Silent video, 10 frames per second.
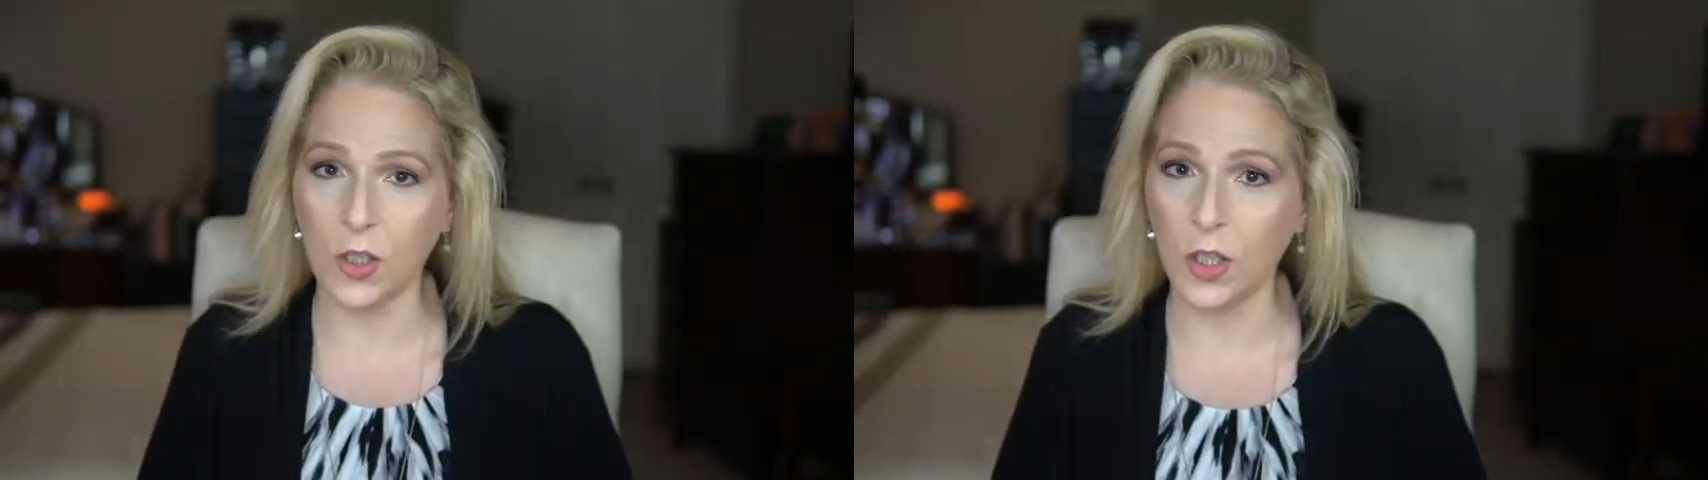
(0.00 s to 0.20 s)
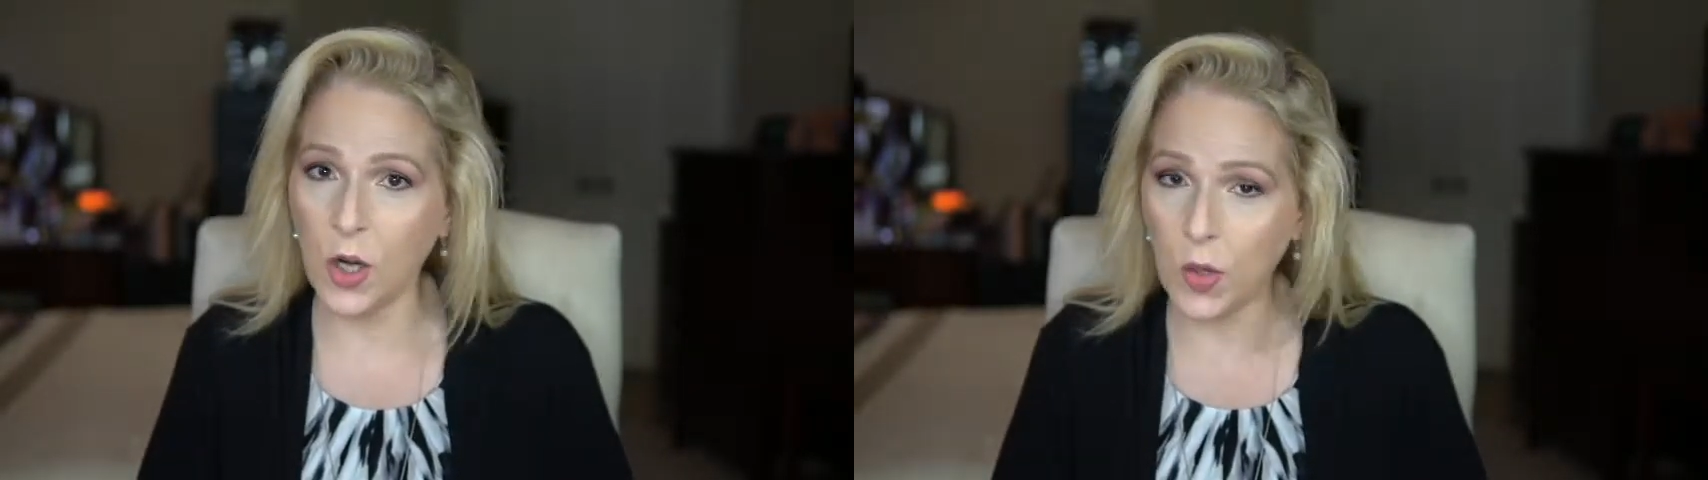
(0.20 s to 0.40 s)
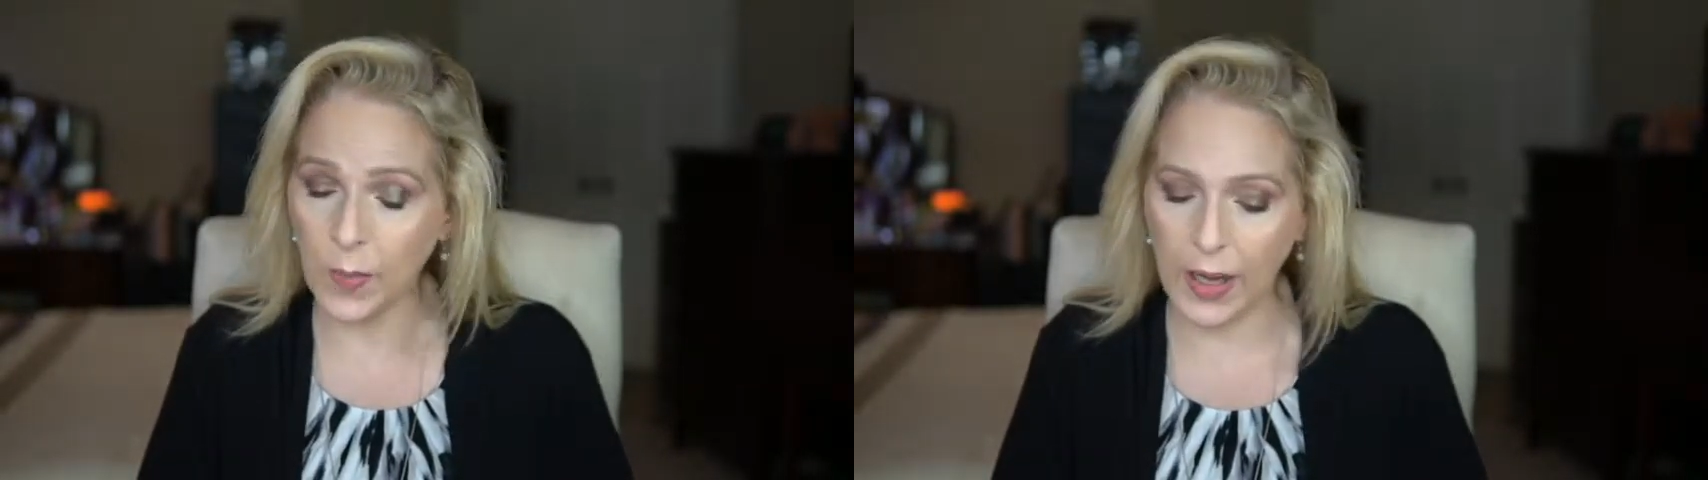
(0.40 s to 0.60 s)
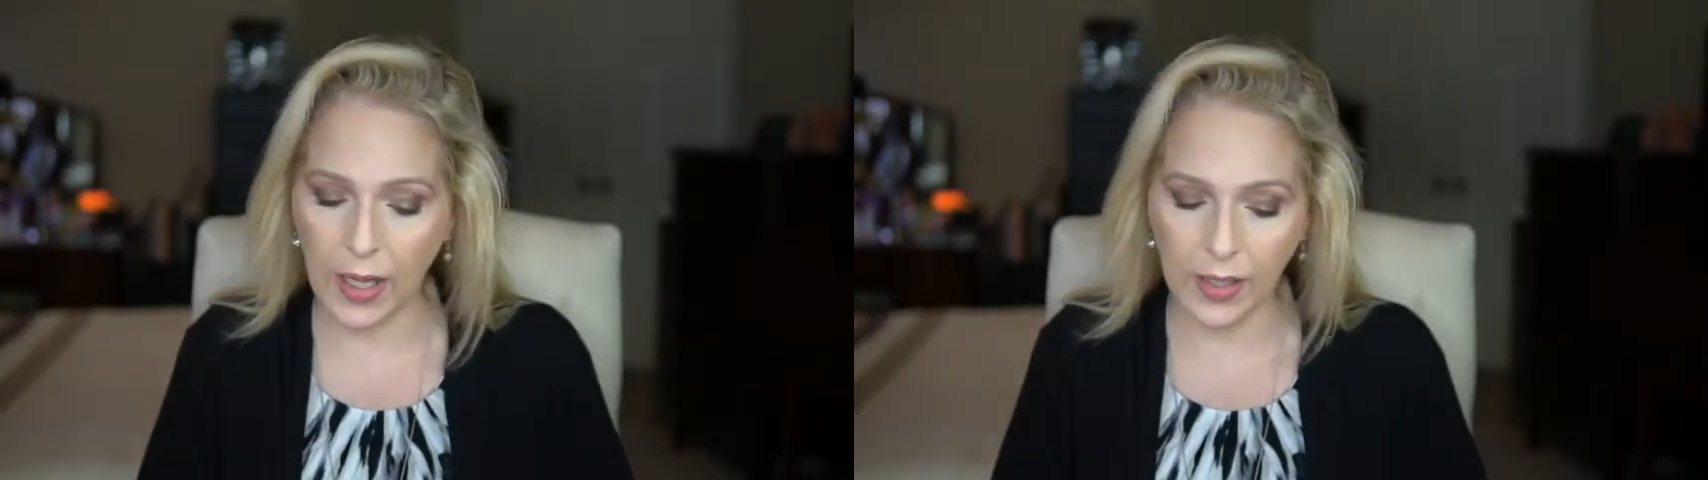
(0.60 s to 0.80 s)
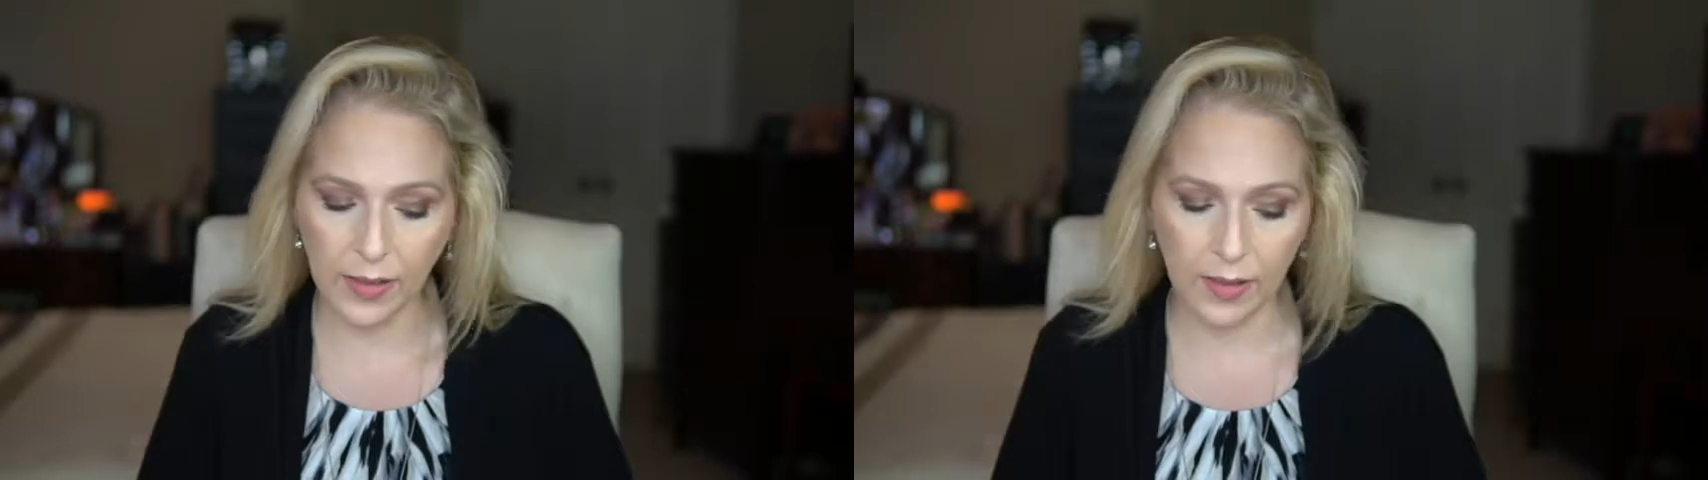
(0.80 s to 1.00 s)
Denona
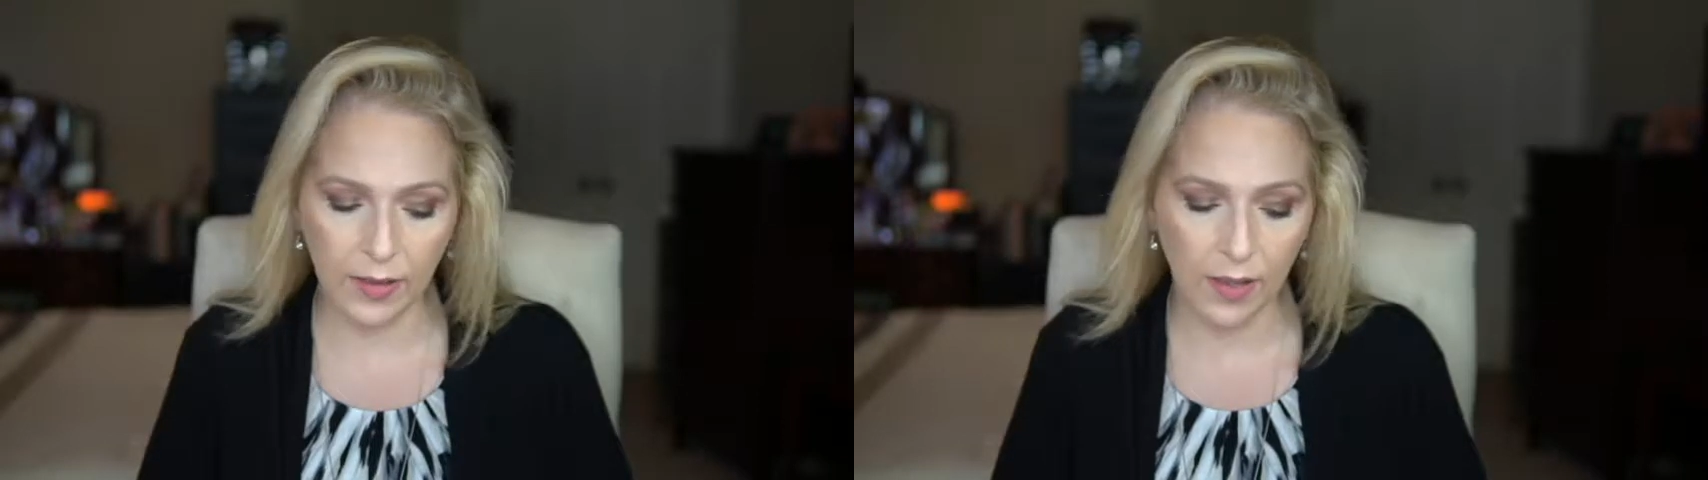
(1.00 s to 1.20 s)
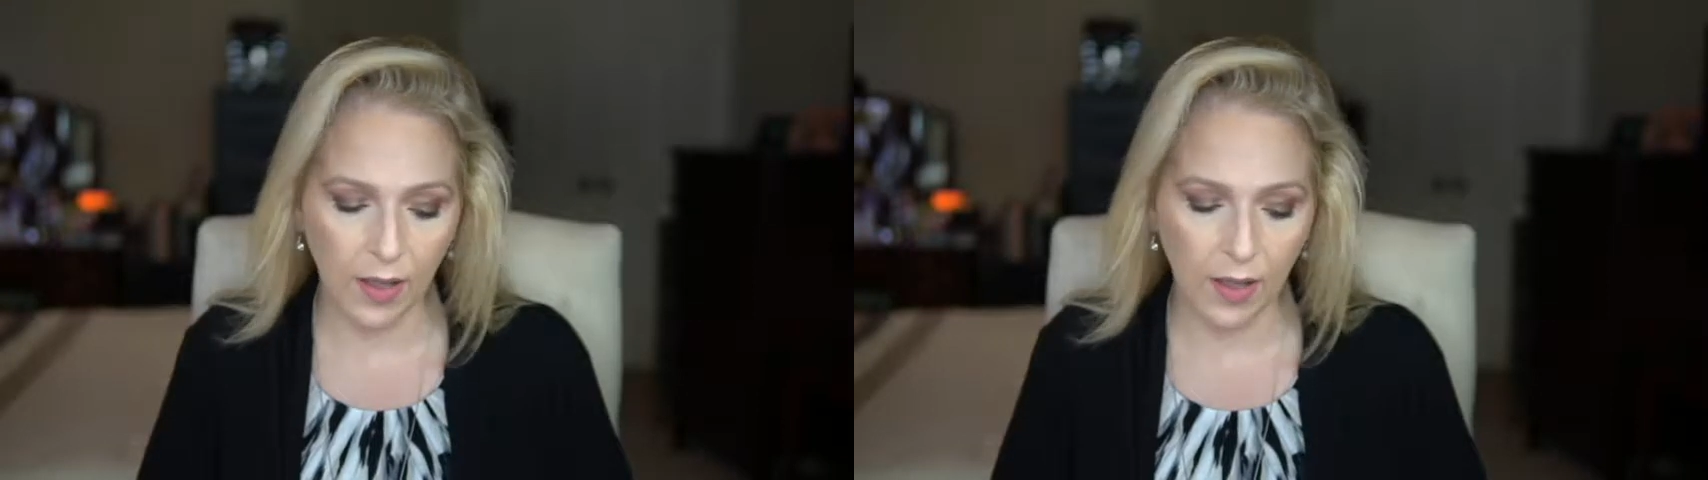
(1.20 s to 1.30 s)
palettes